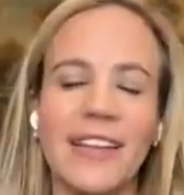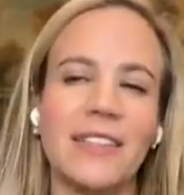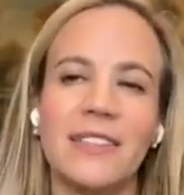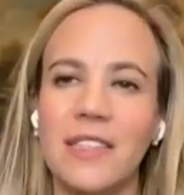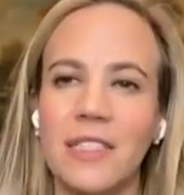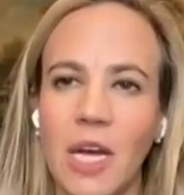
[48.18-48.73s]
And
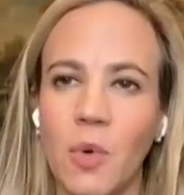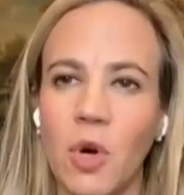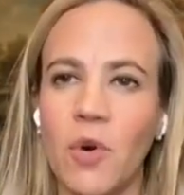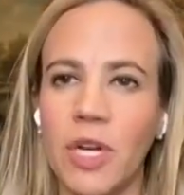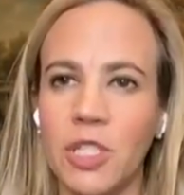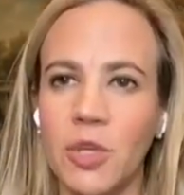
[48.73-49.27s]
this is the day we're
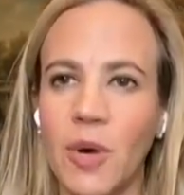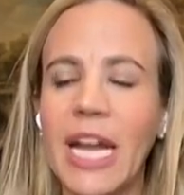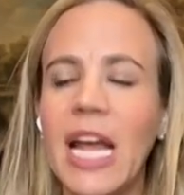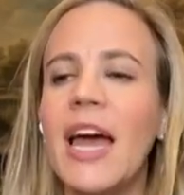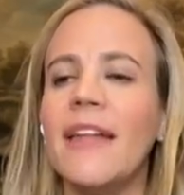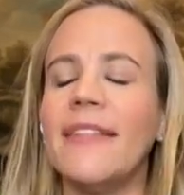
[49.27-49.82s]
going to do it.
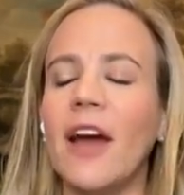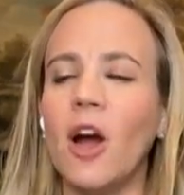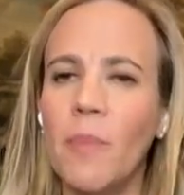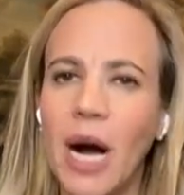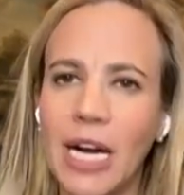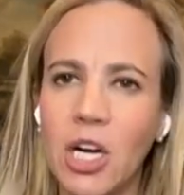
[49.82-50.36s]
They are
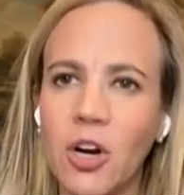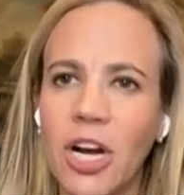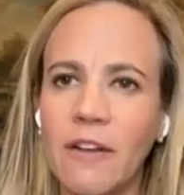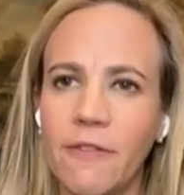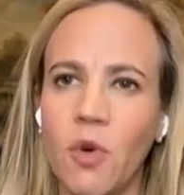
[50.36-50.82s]
monitoring